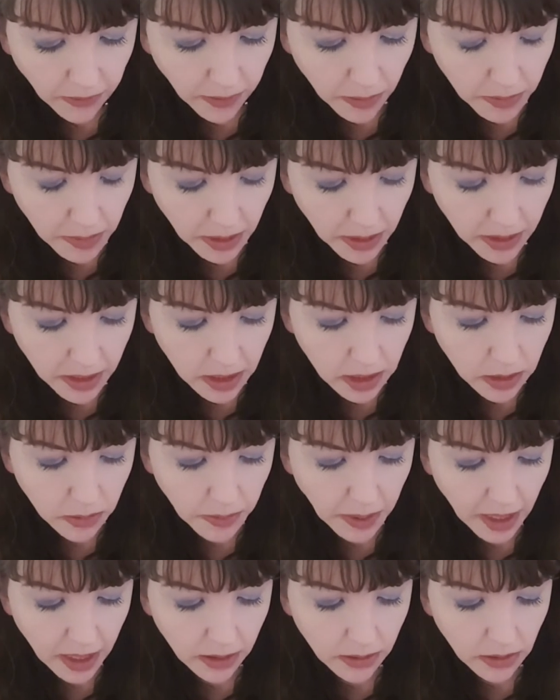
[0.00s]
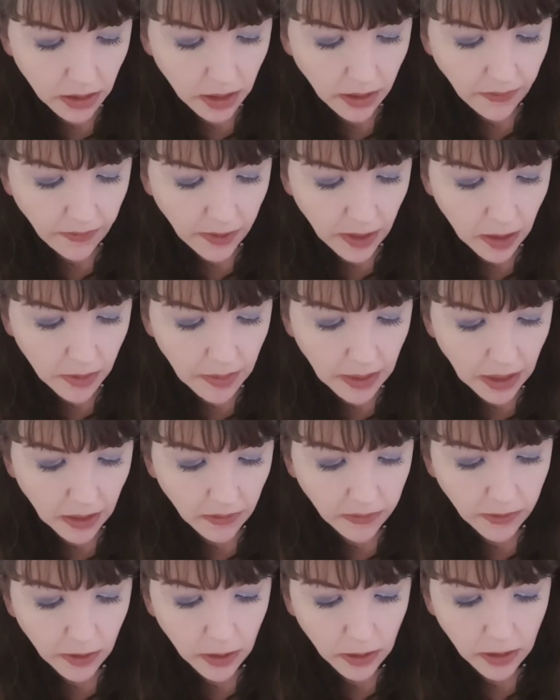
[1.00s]
for more inspiring
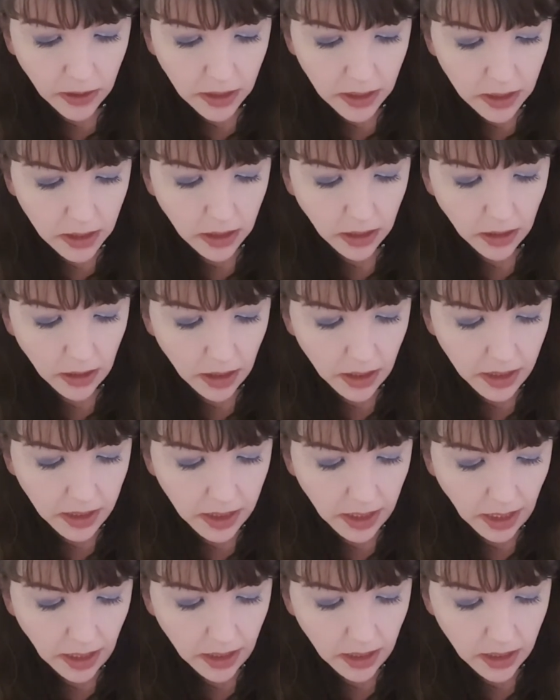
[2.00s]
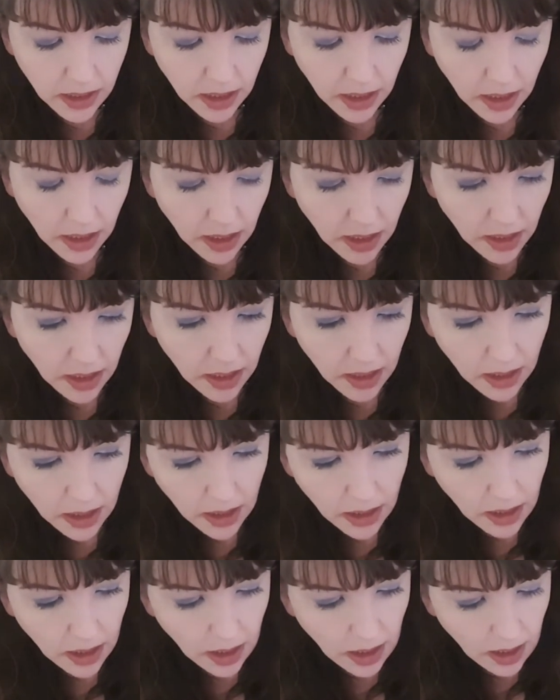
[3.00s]
female-focused content.
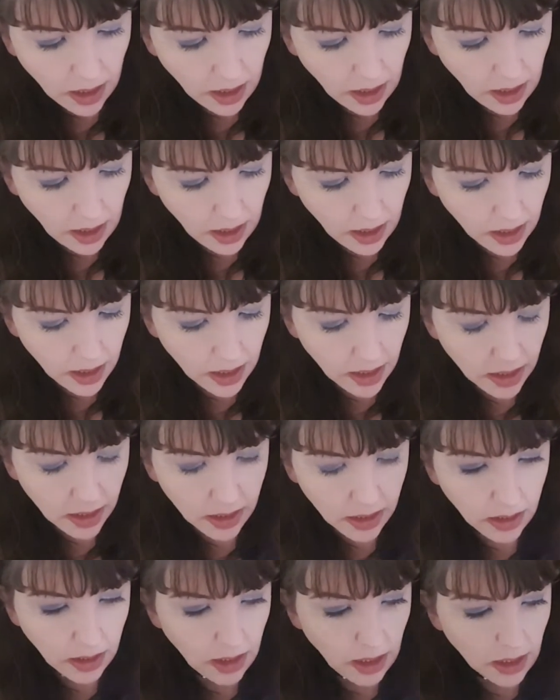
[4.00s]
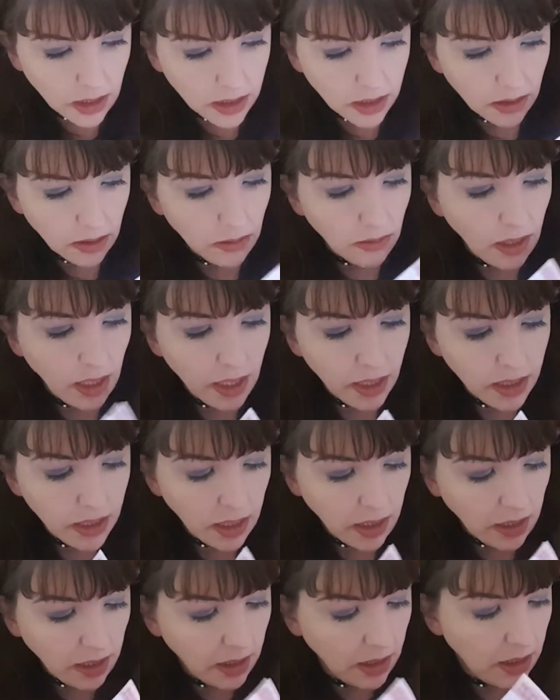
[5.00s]
And yeah, so I
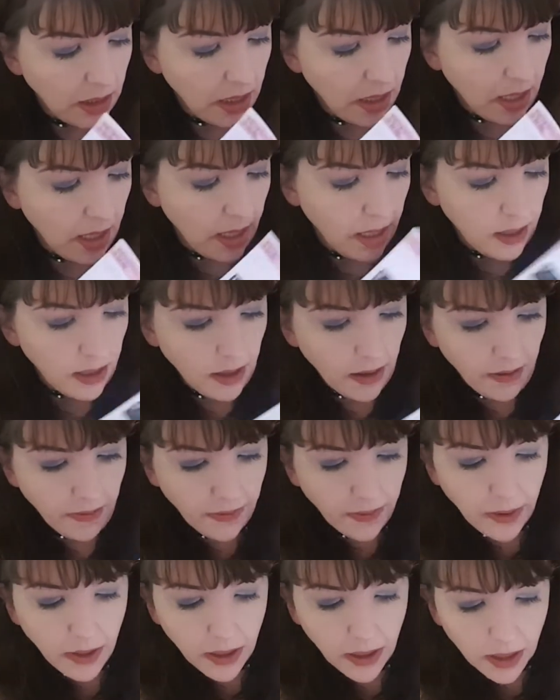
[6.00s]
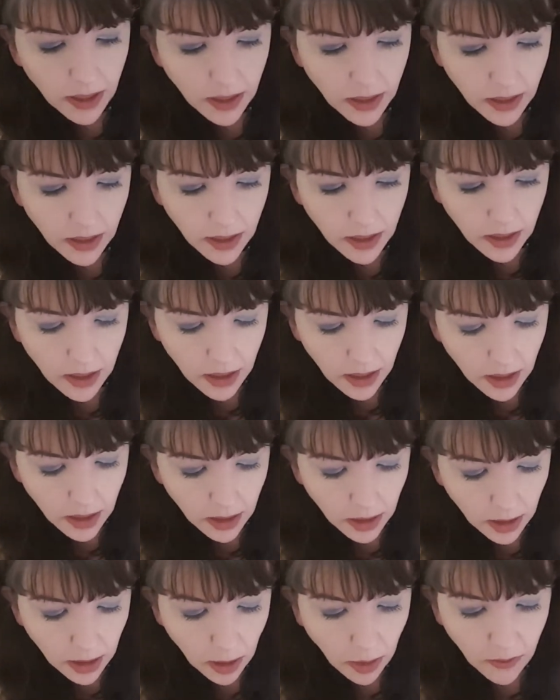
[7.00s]
think that I have
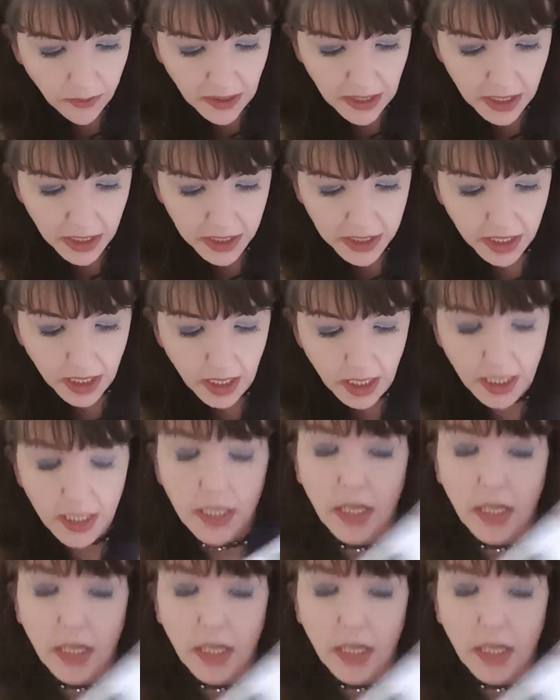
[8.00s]
covered it